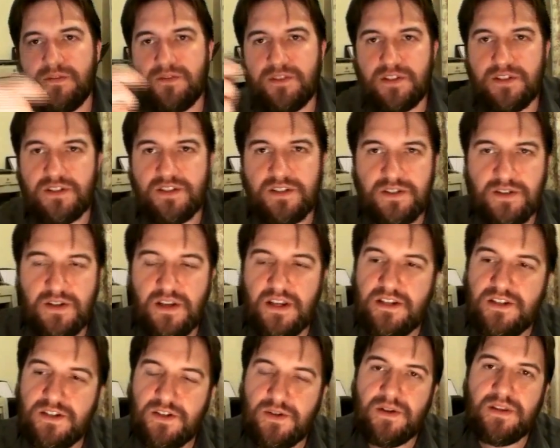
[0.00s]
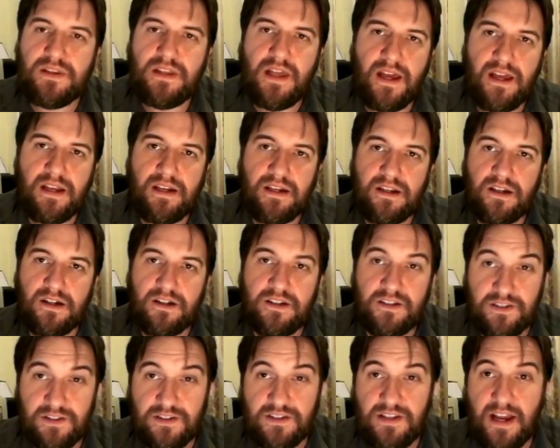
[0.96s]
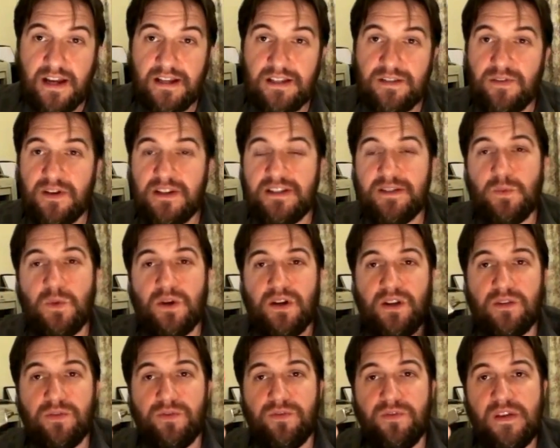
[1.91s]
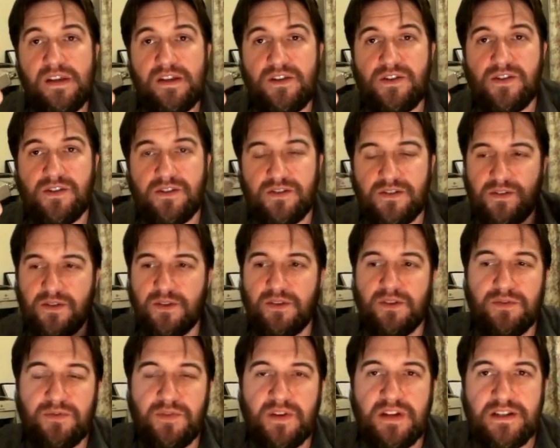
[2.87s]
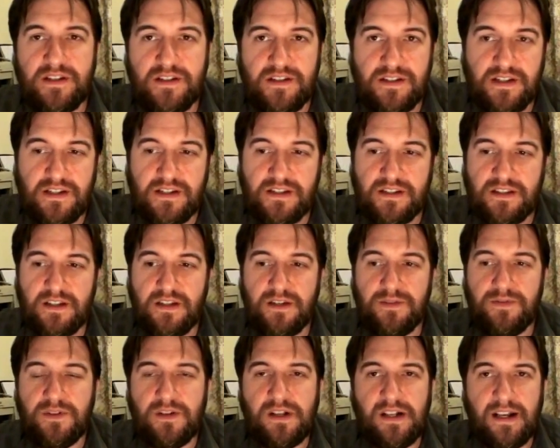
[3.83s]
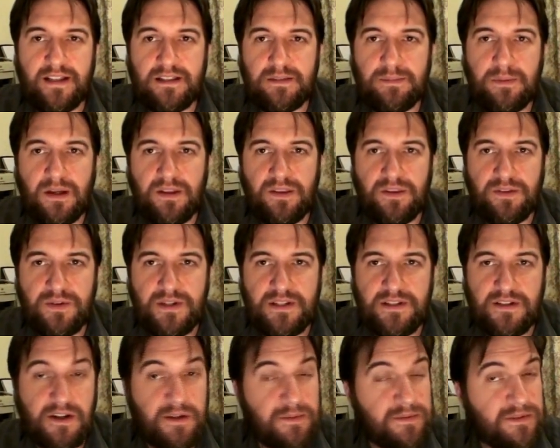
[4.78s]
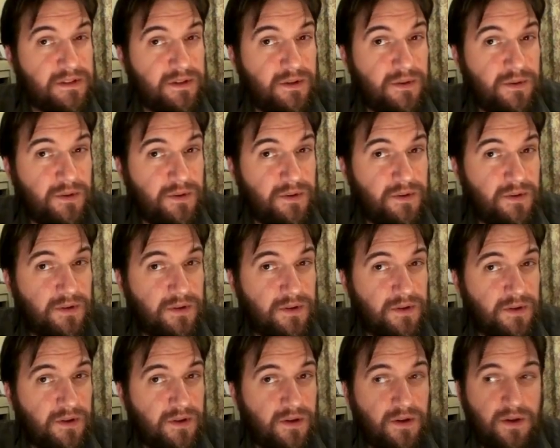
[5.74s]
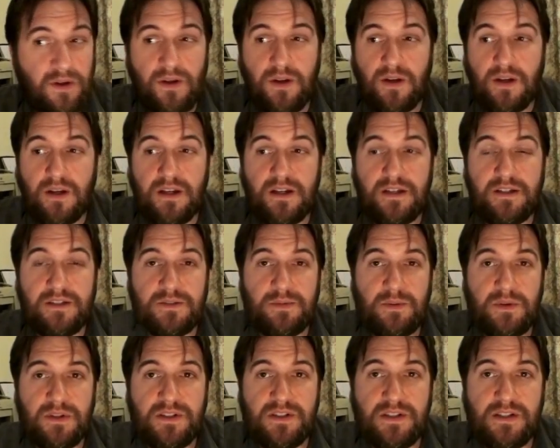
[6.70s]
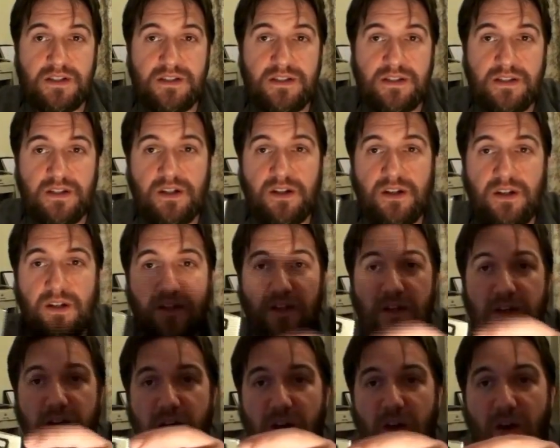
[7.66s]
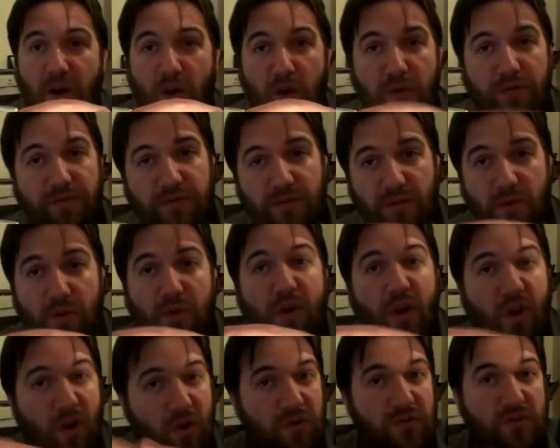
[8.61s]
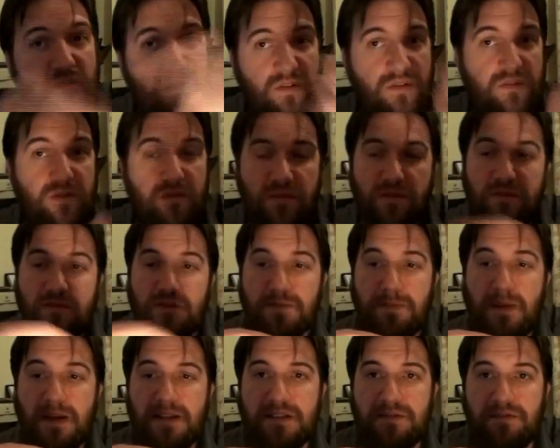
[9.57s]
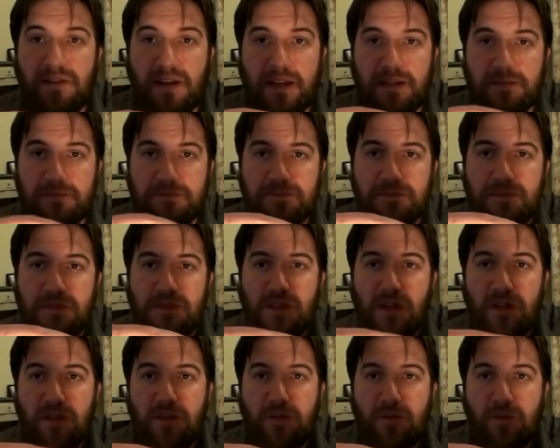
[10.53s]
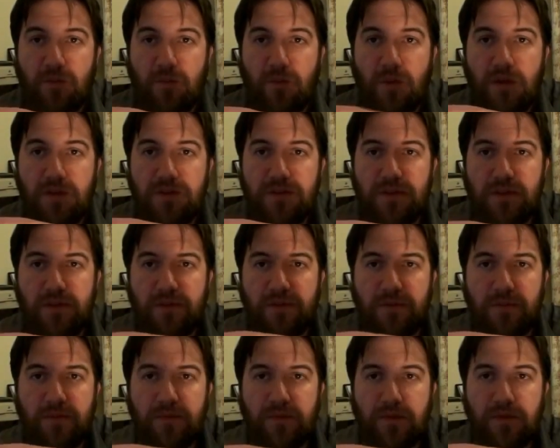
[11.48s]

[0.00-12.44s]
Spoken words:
I've just, in doing that, I just activated one of the features. The features is that if you click the button 3 times, it switches off or on respectively. So 1, 2,